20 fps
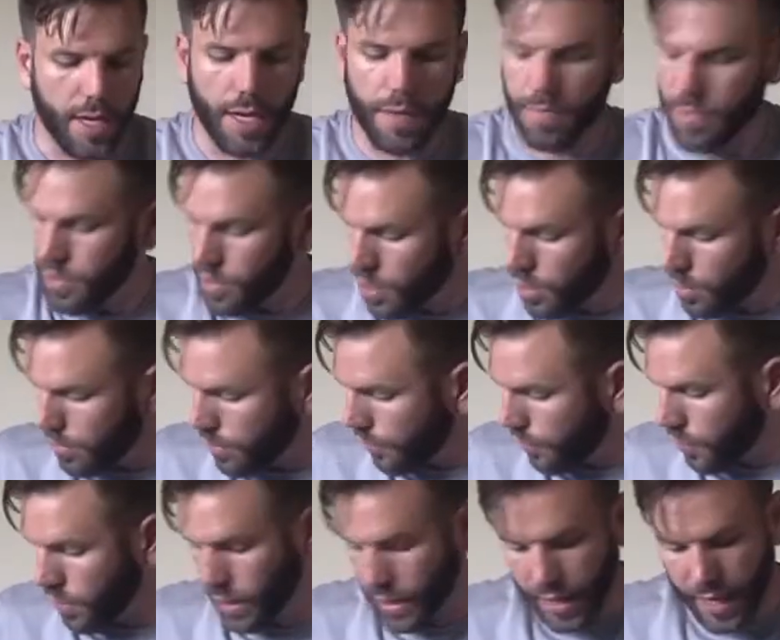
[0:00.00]
So
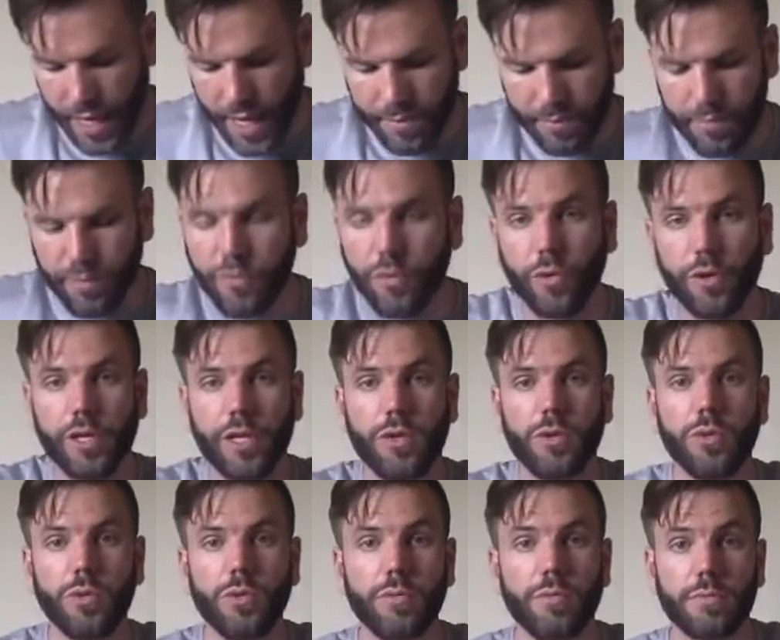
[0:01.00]
before
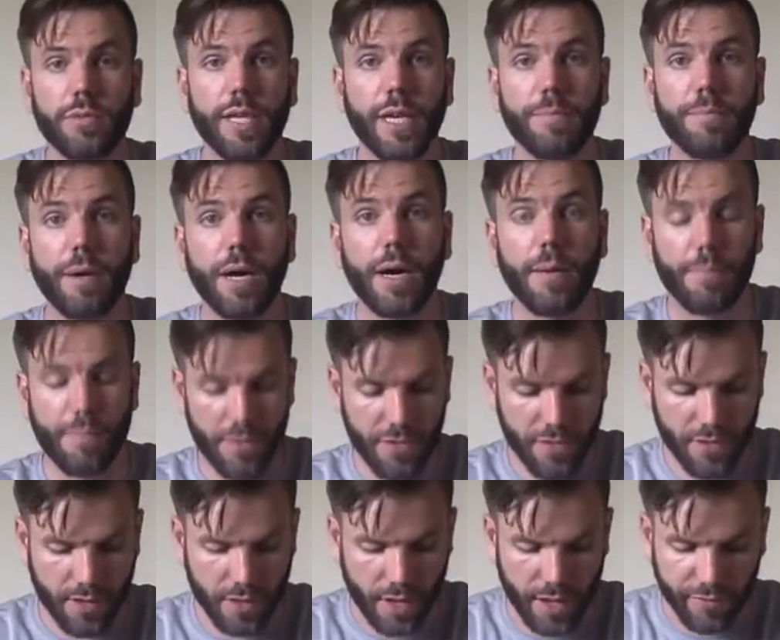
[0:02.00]
you get
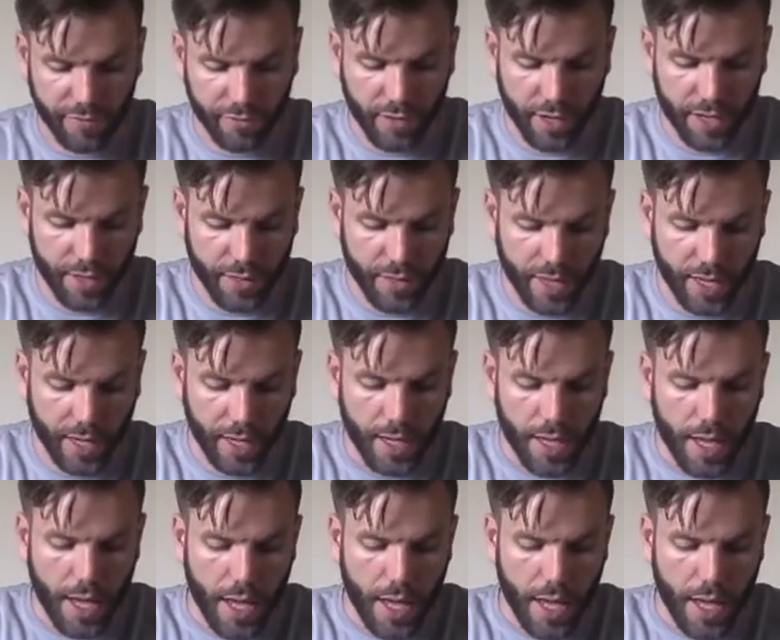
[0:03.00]
pumps for anything,